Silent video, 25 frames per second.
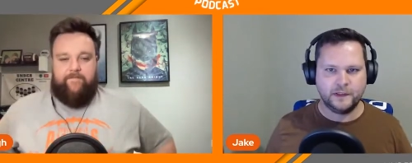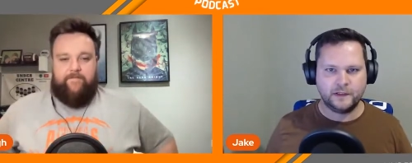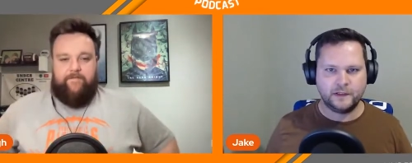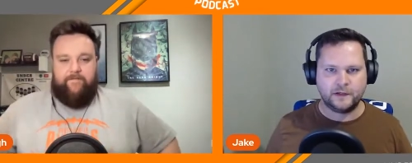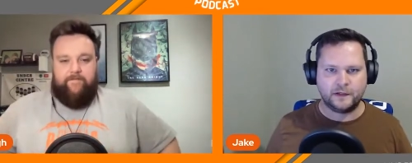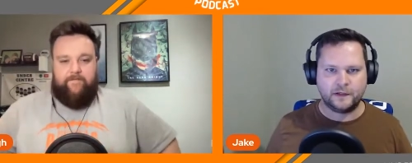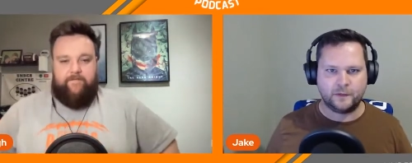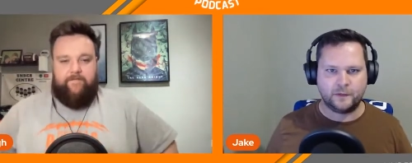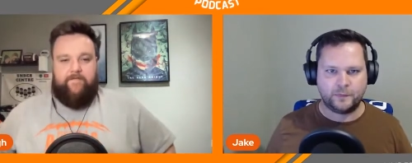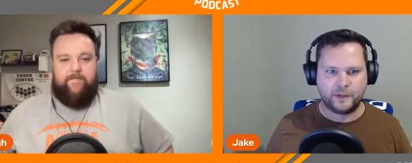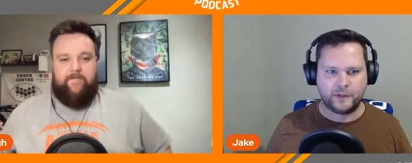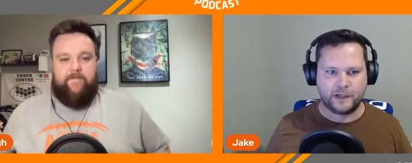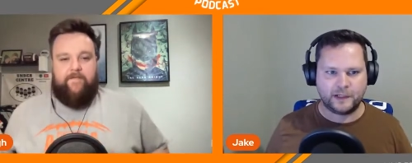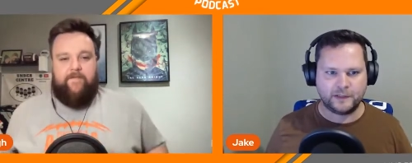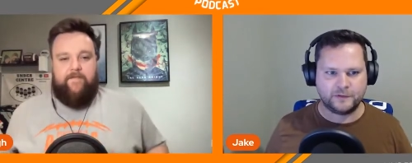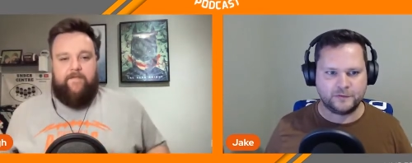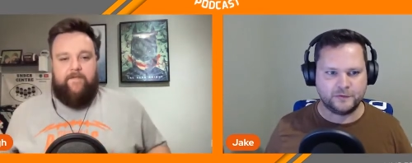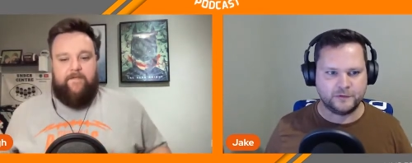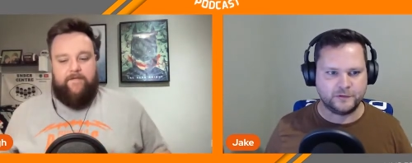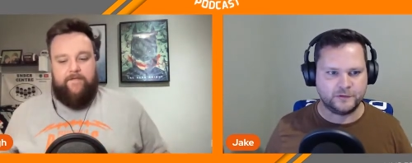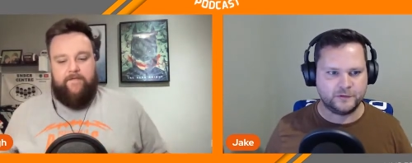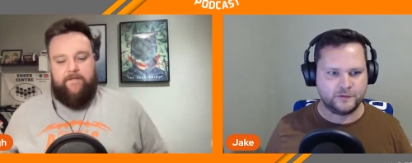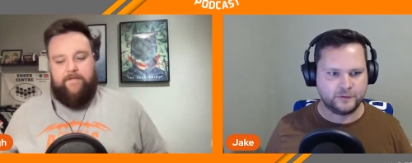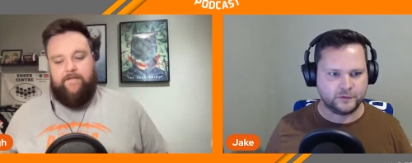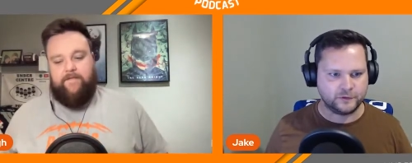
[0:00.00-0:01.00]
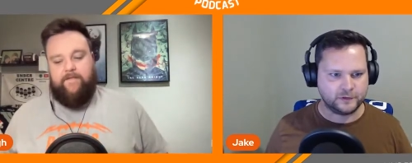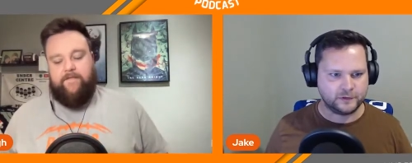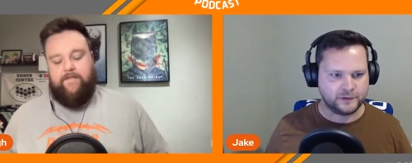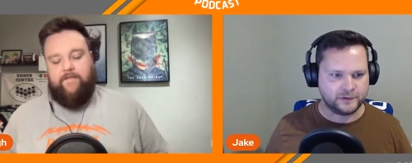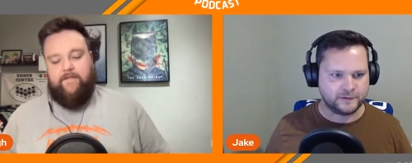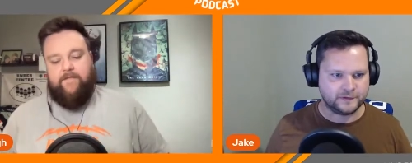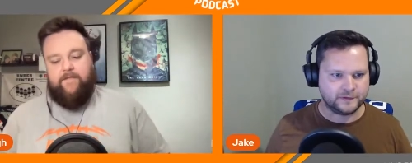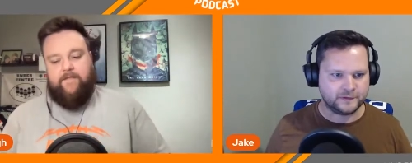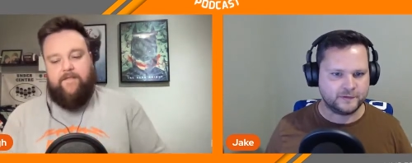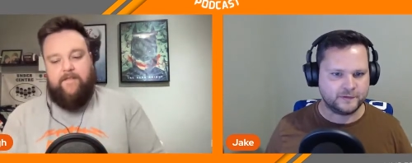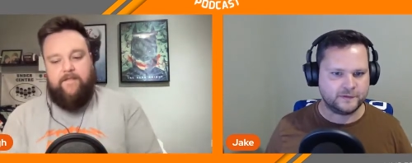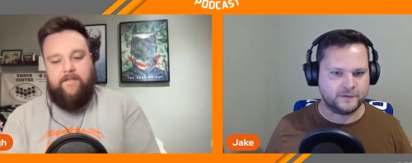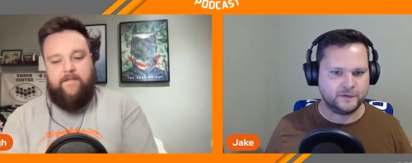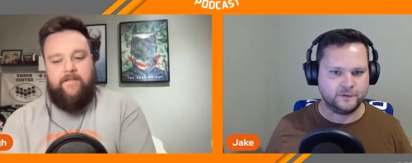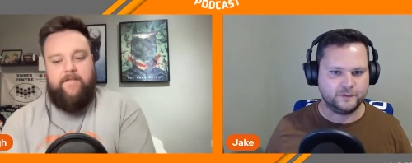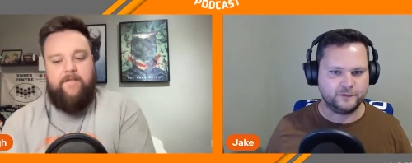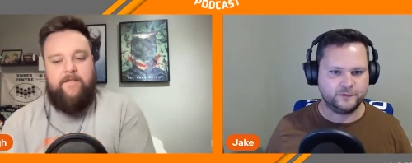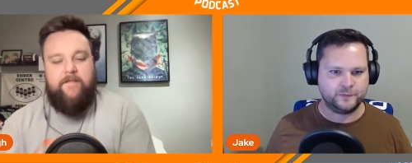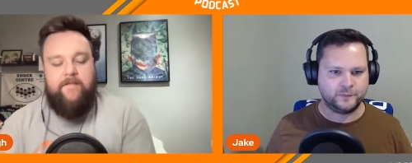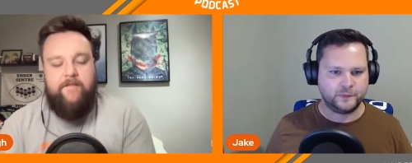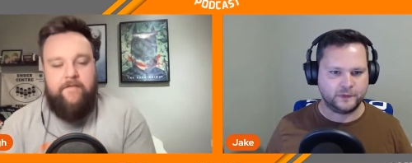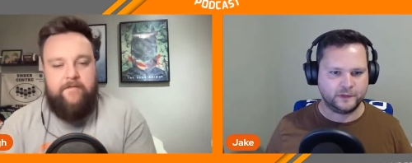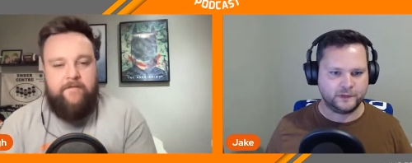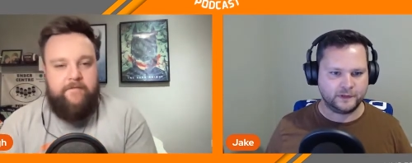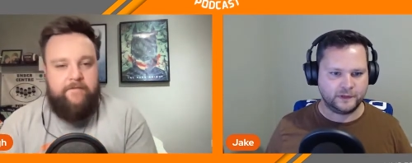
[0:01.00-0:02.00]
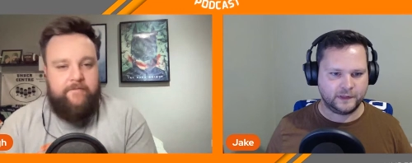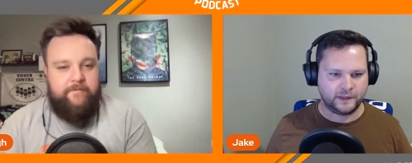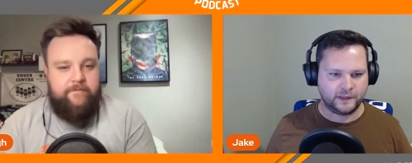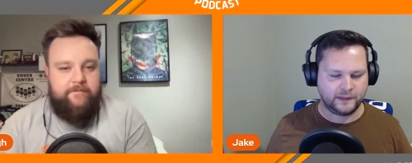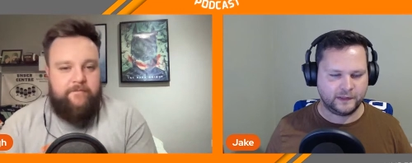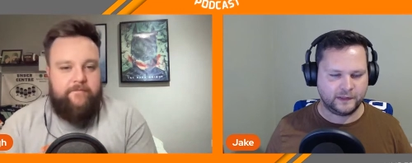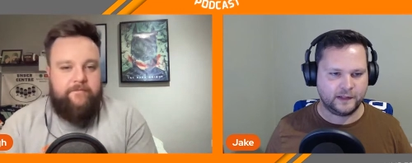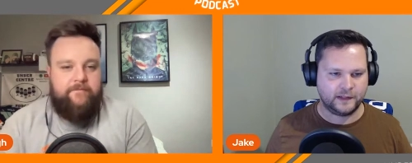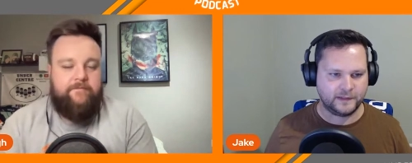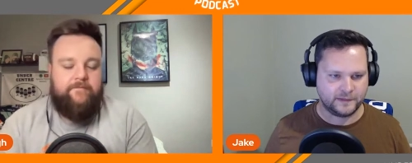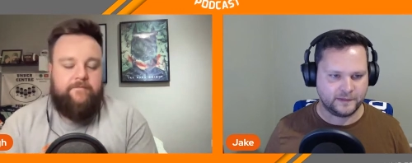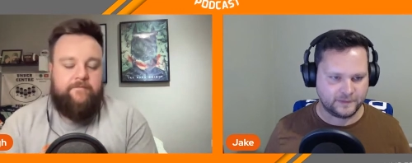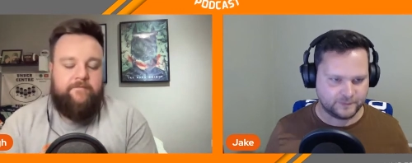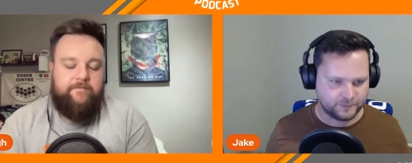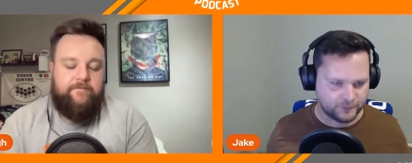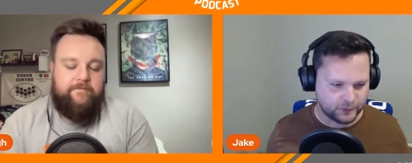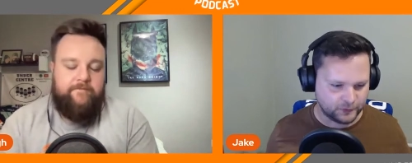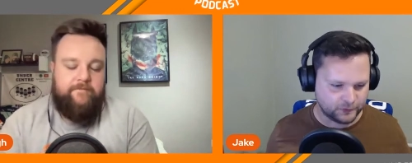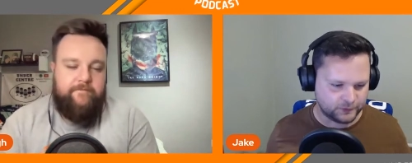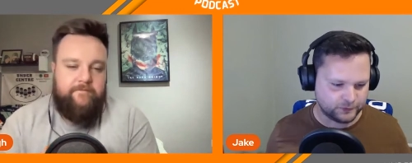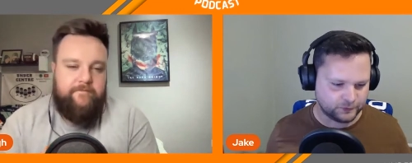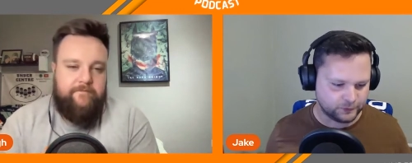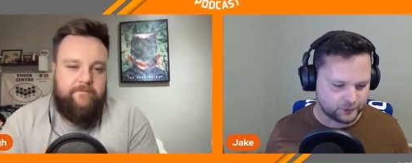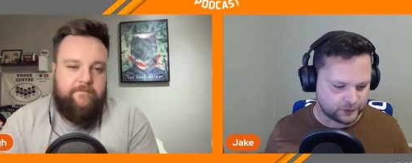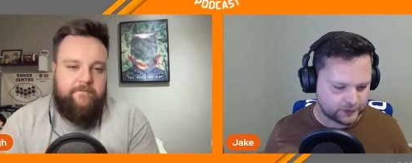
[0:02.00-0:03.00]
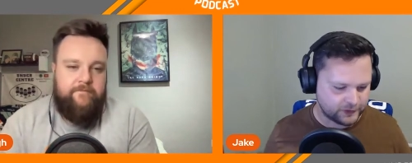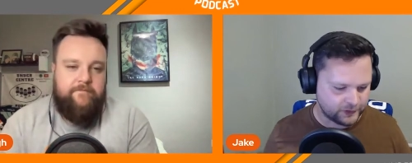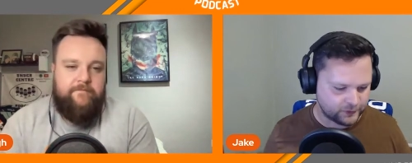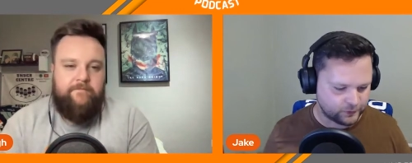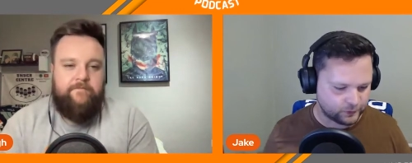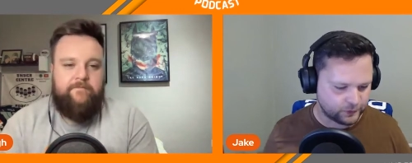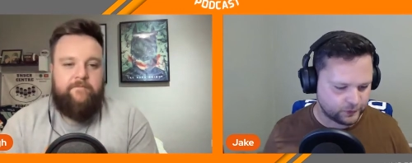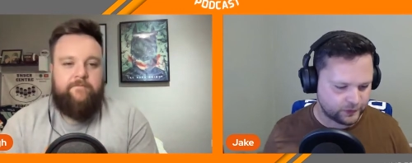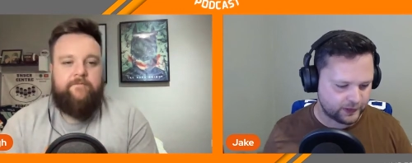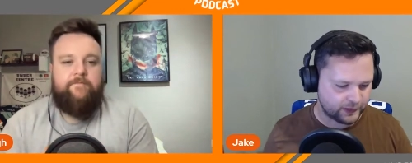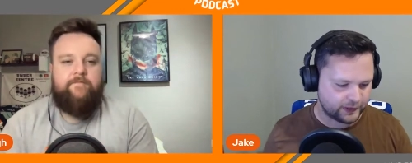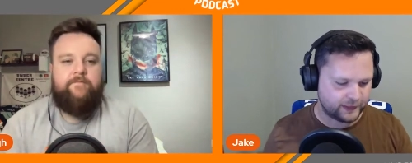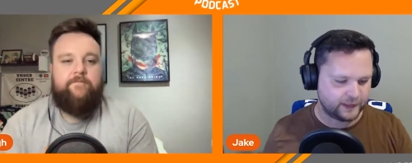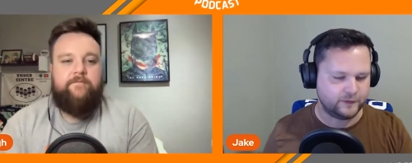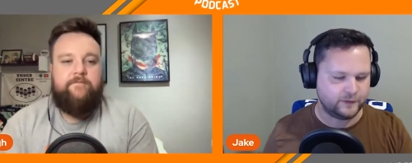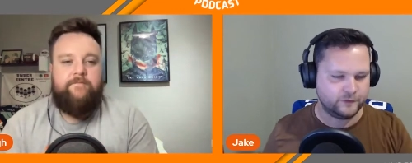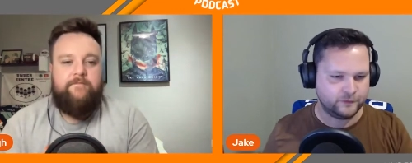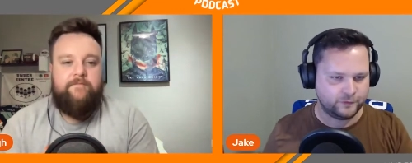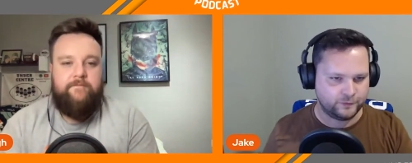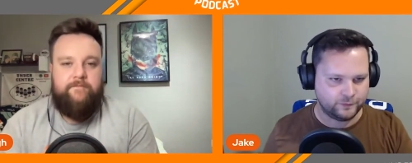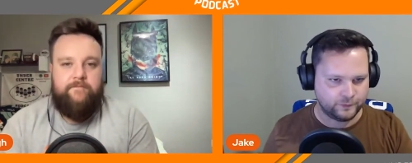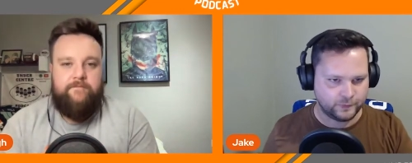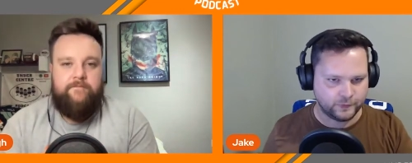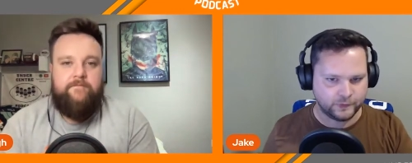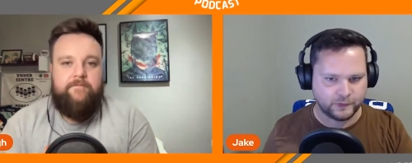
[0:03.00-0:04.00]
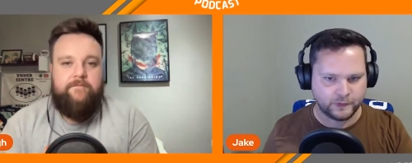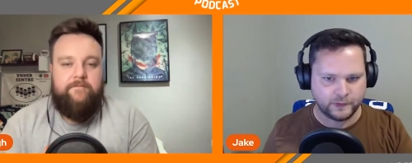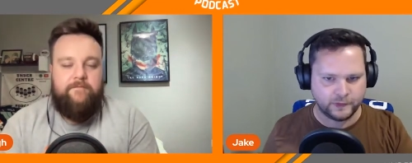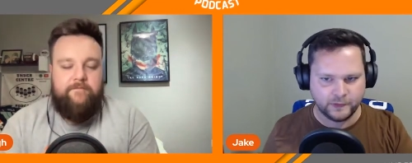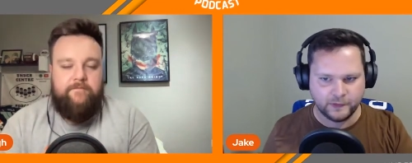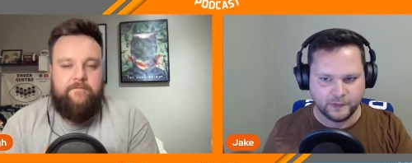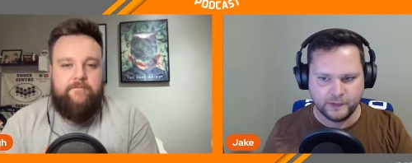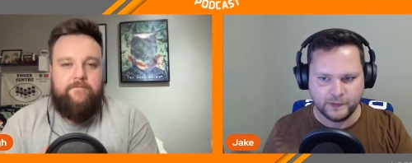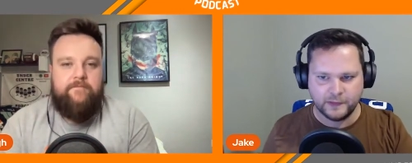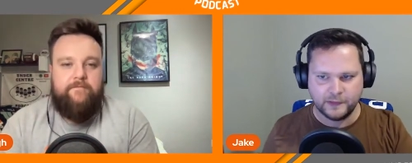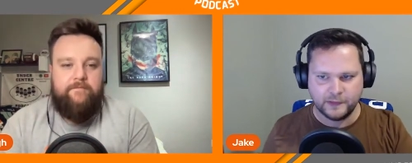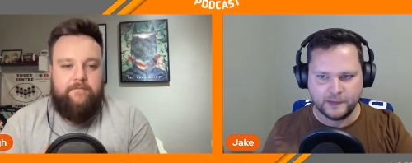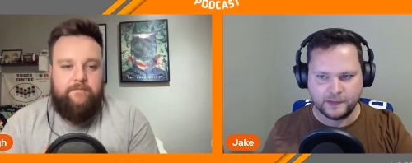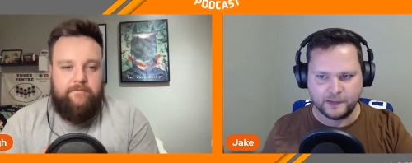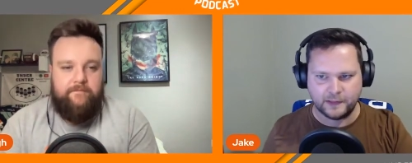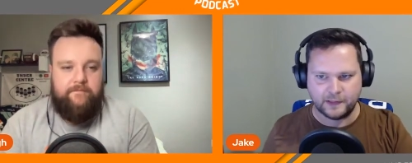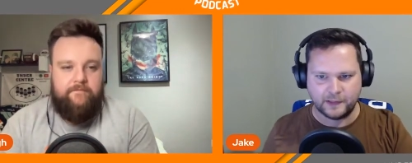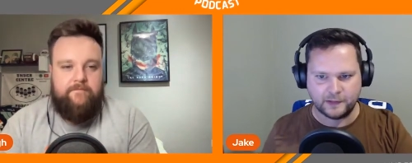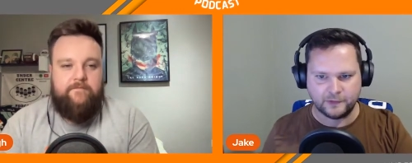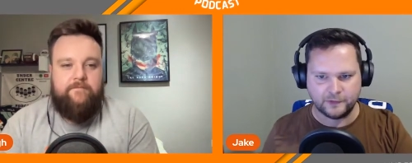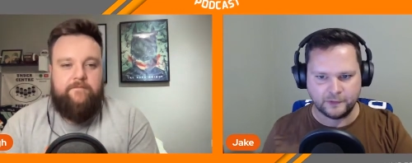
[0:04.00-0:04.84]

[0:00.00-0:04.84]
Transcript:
Speaker 1: kind of password struggles and stuff, but uh, as most rookies would have. But uh,